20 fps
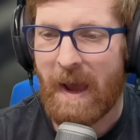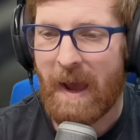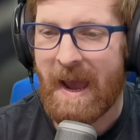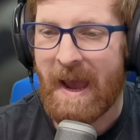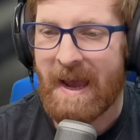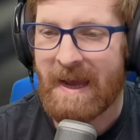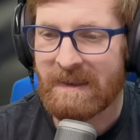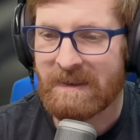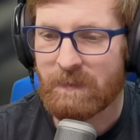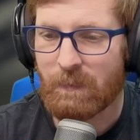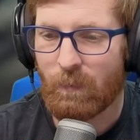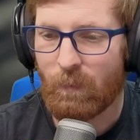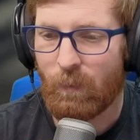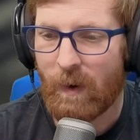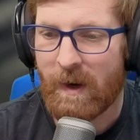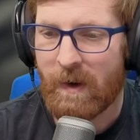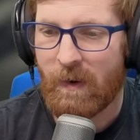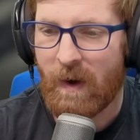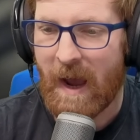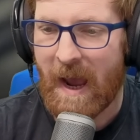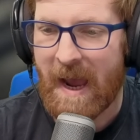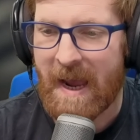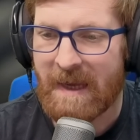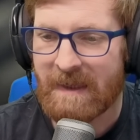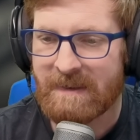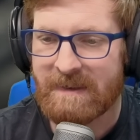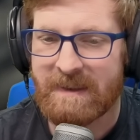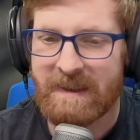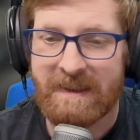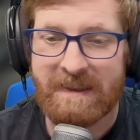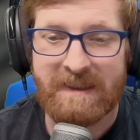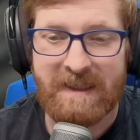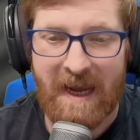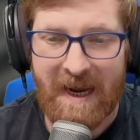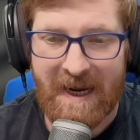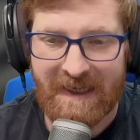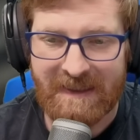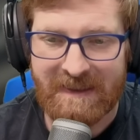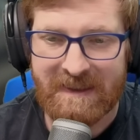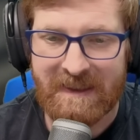as well as the
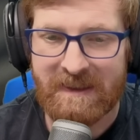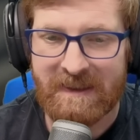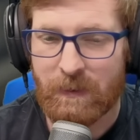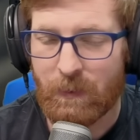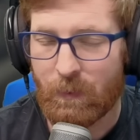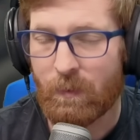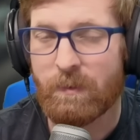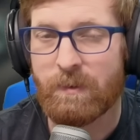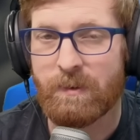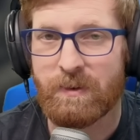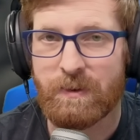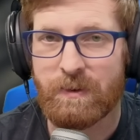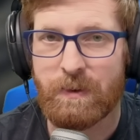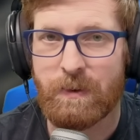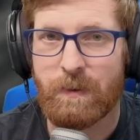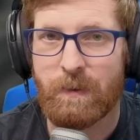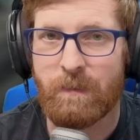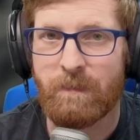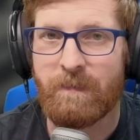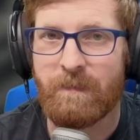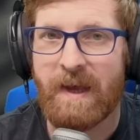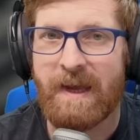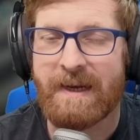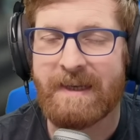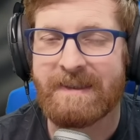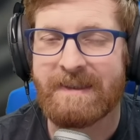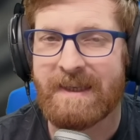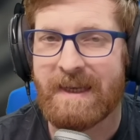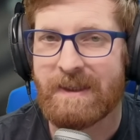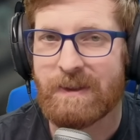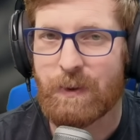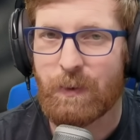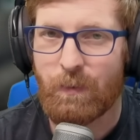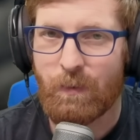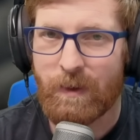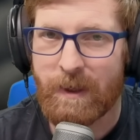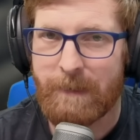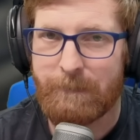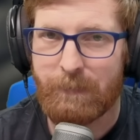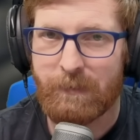Tasty Squirrel Stew that is at
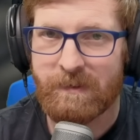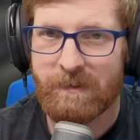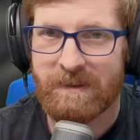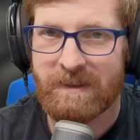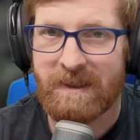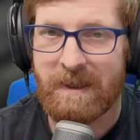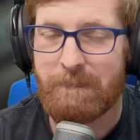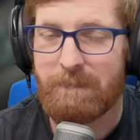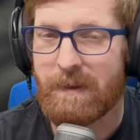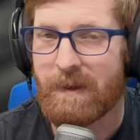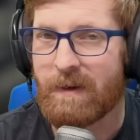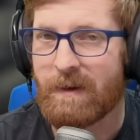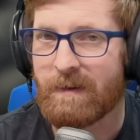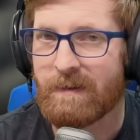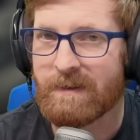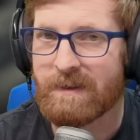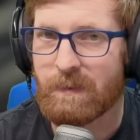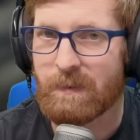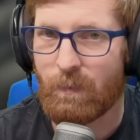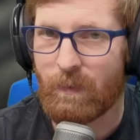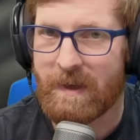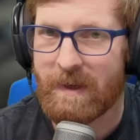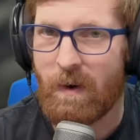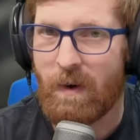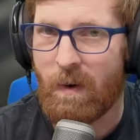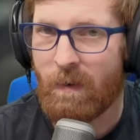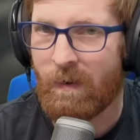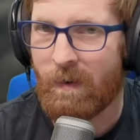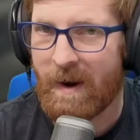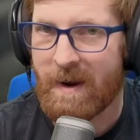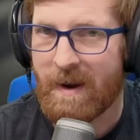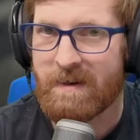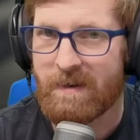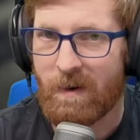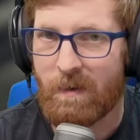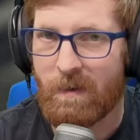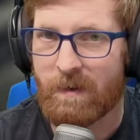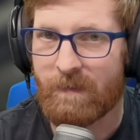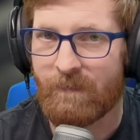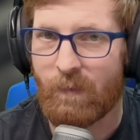20%, because we are a
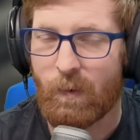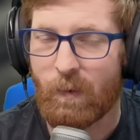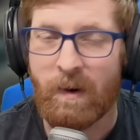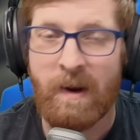carnivore.